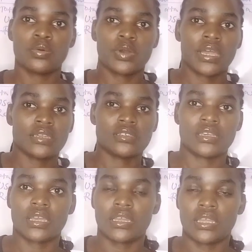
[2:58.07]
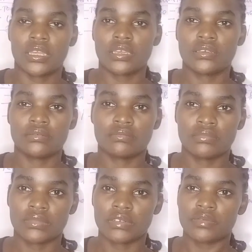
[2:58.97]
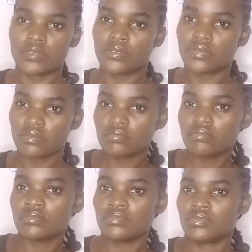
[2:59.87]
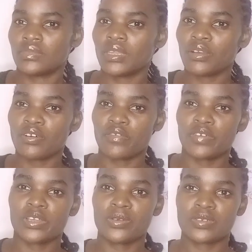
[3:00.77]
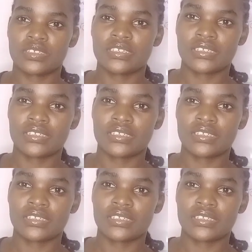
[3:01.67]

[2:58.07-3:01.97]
Wear and tear, like if you've overused